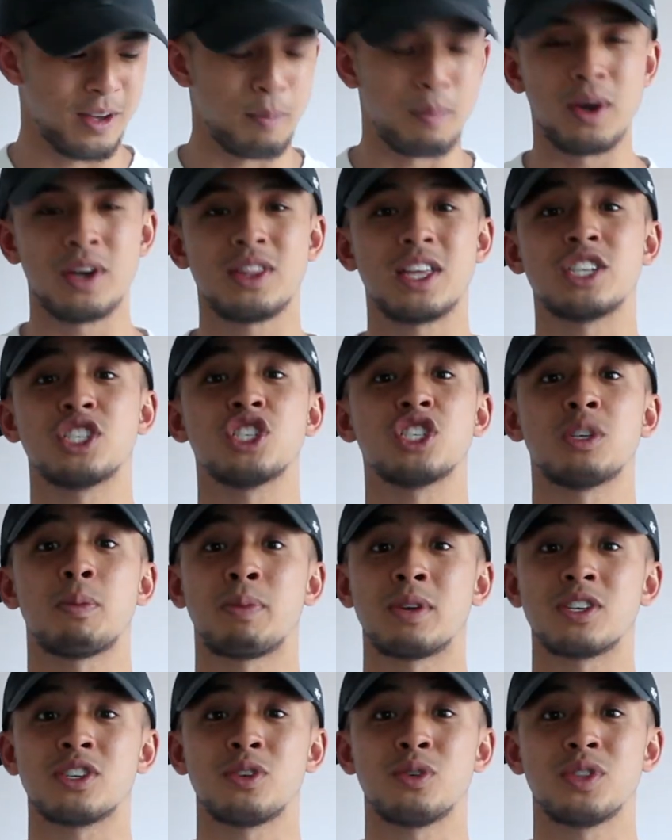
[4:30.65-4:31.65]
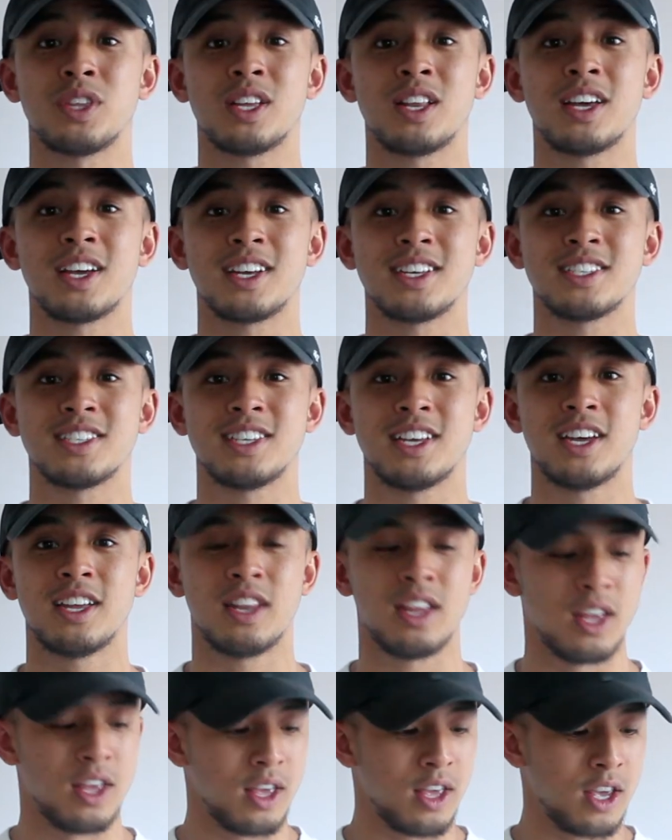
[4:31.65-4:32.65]
But that's just a personal thing, like I
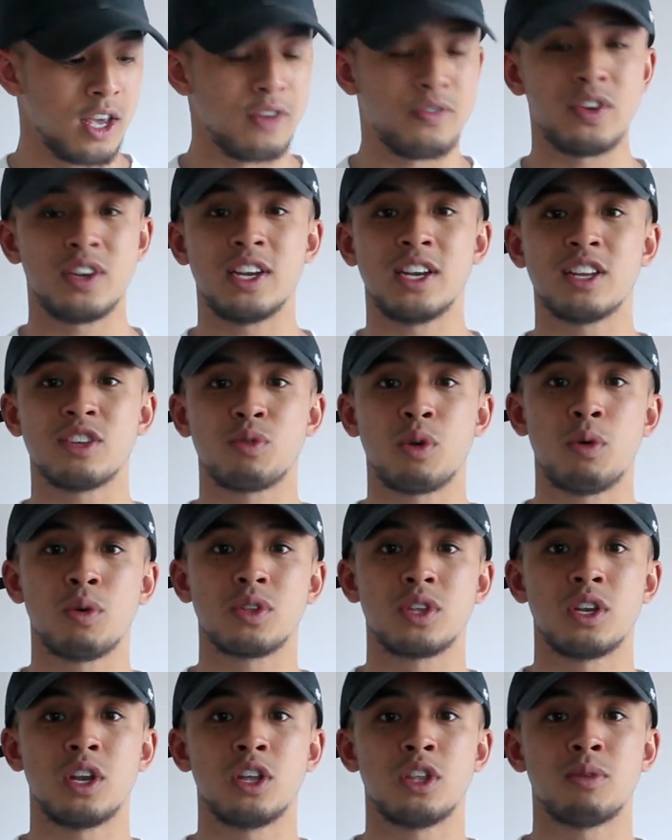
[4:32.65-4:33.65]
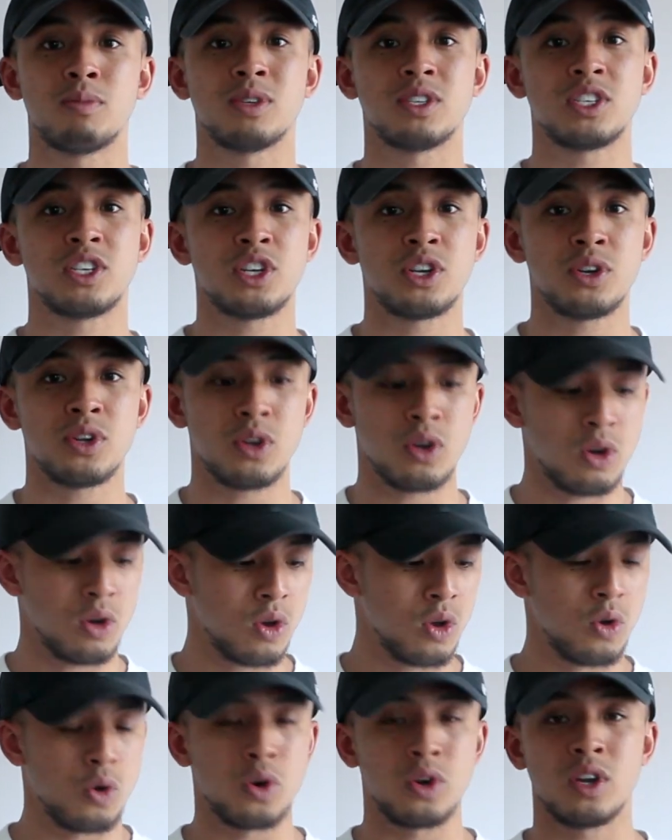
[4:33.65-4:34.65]
said. If Adidas went with another
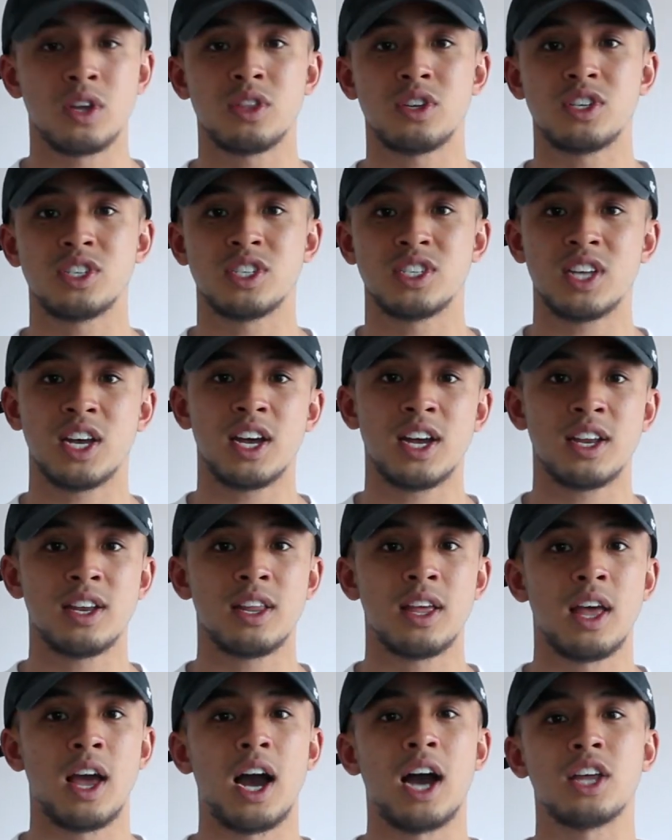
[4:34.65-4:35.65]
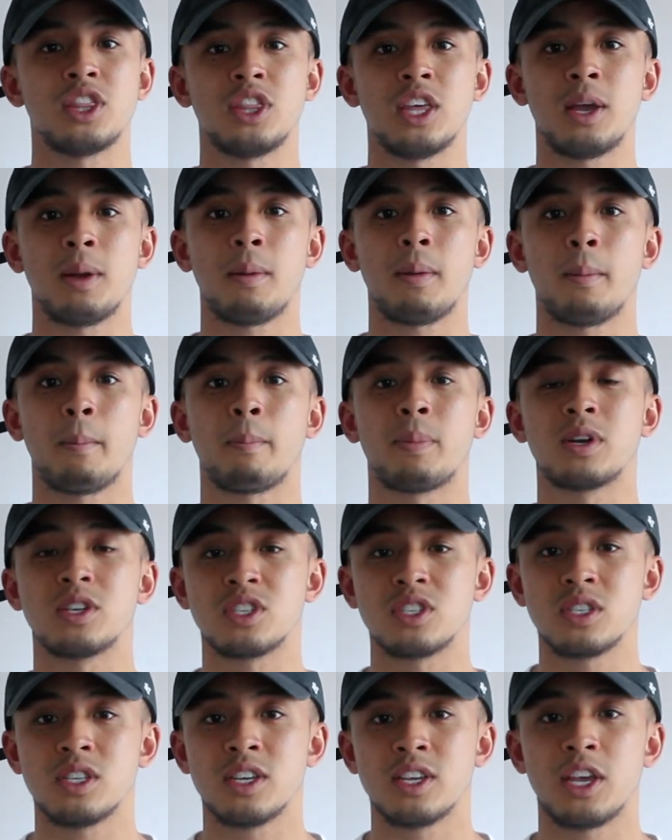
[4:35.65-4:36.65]
material or another design, I think
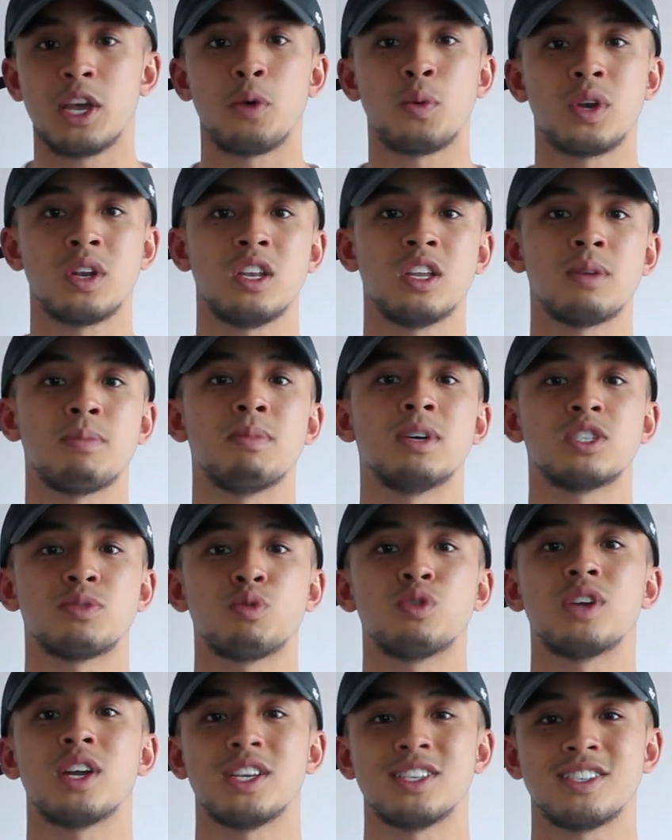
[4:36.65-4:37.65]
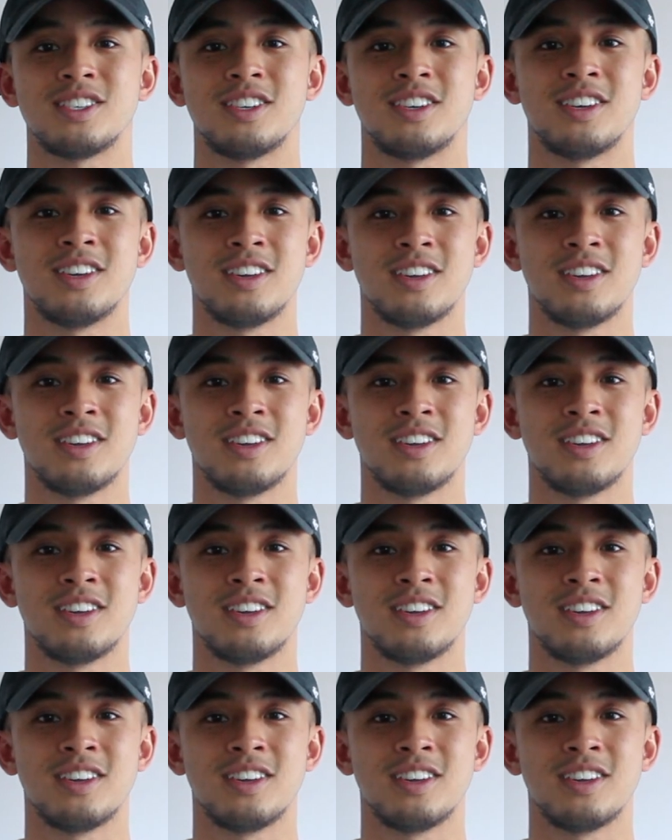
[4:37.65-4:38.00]
personally it would have looked much more nicer.